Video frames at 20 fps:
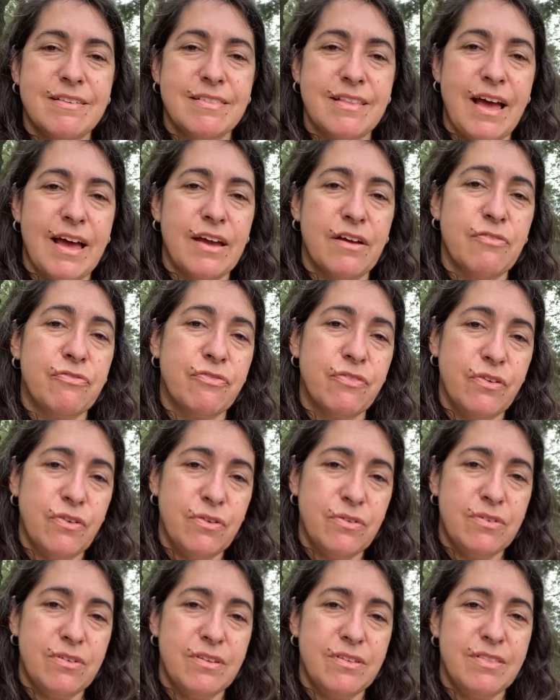like
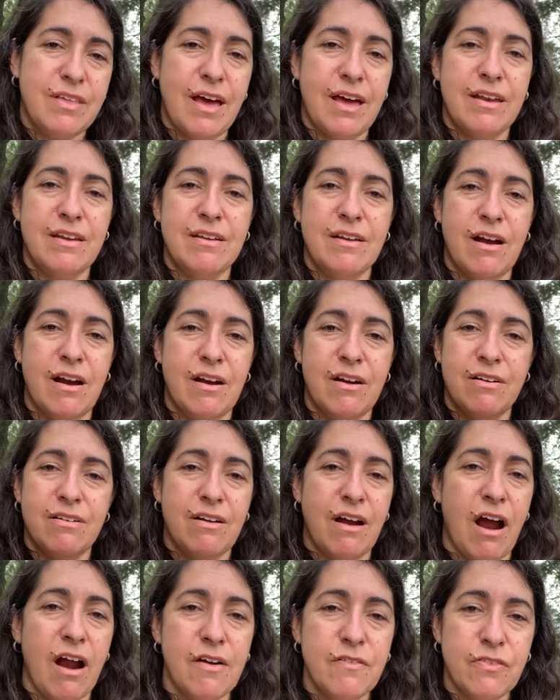fruit that
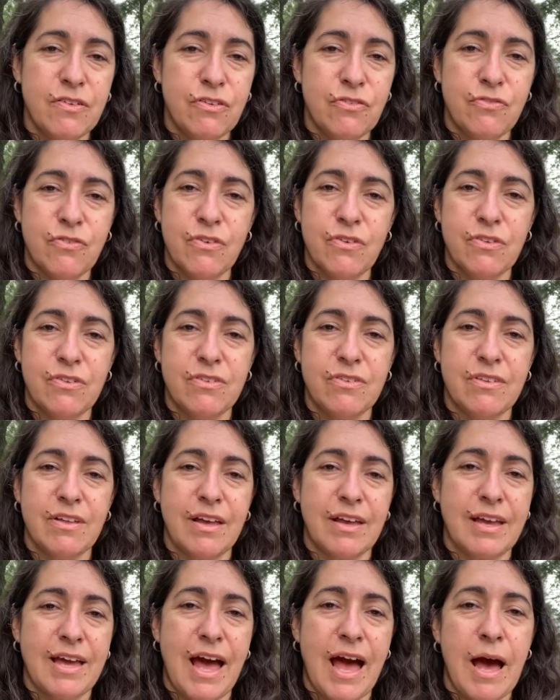are harvest fruits,
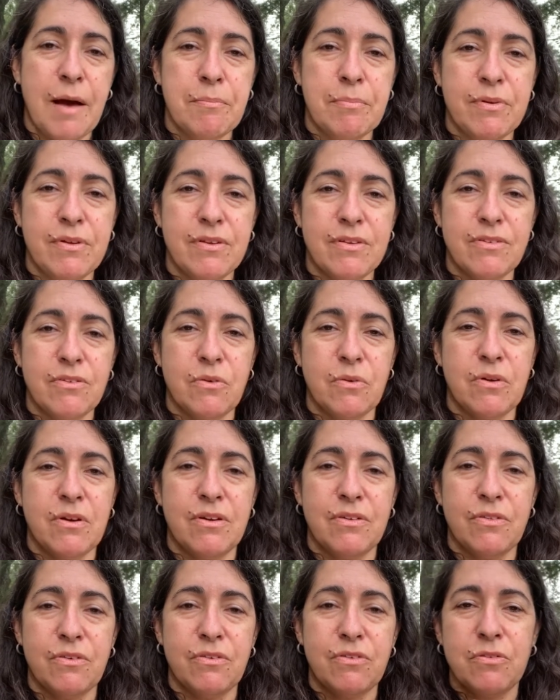like apples
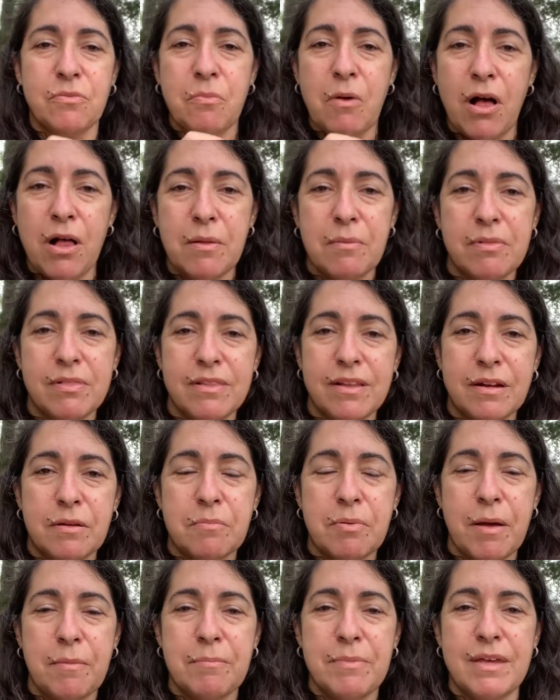or those small little
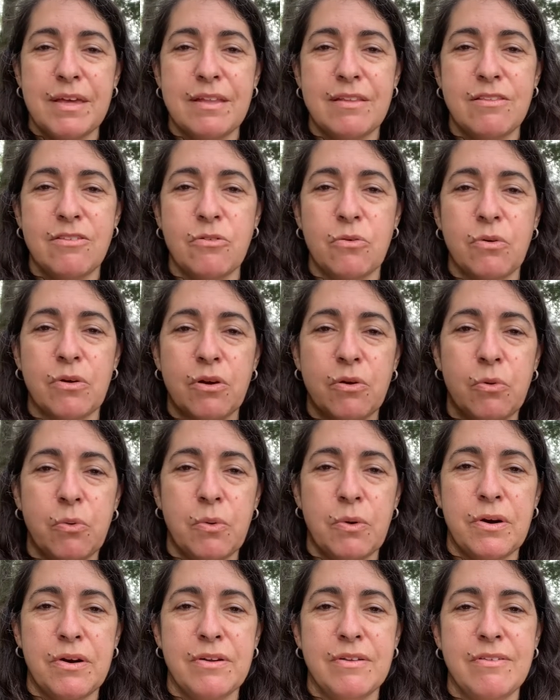pumpkins or
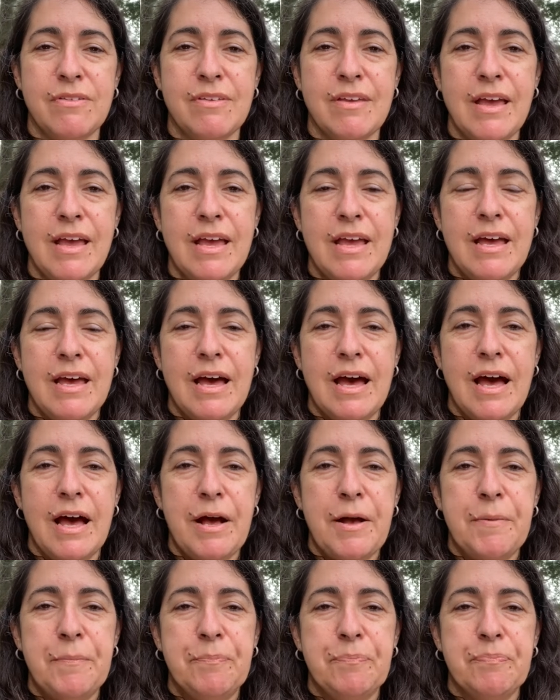gourds,
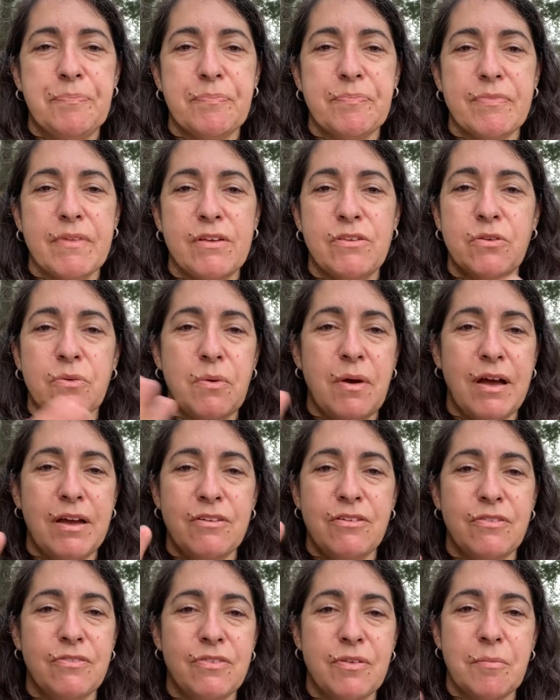
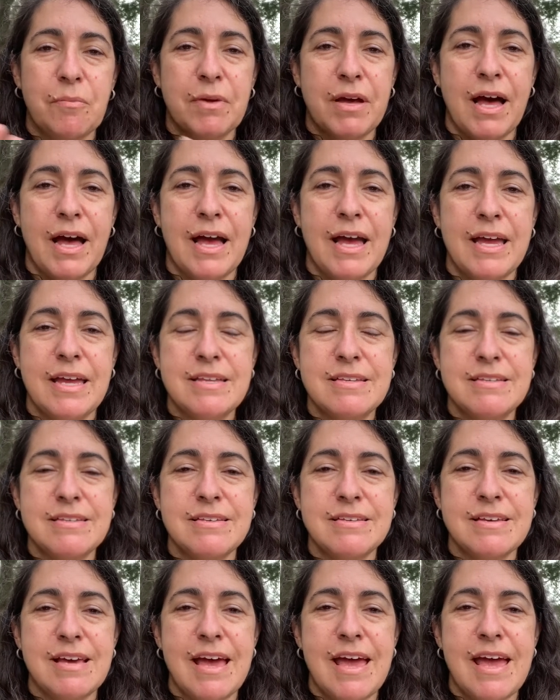squash of some kind,
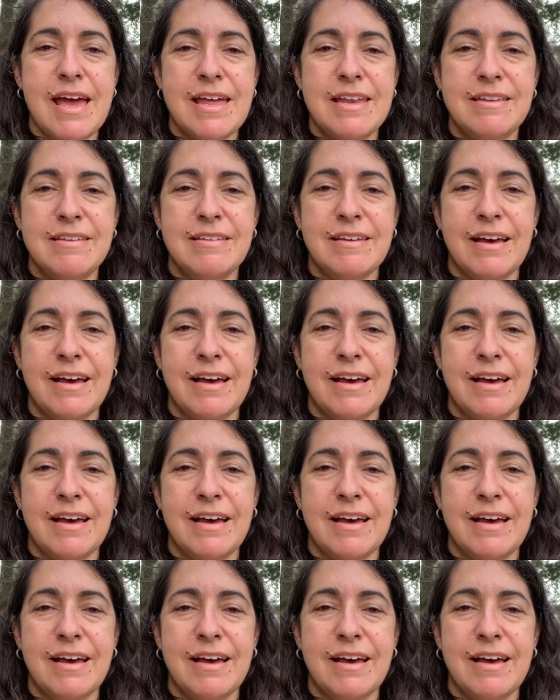and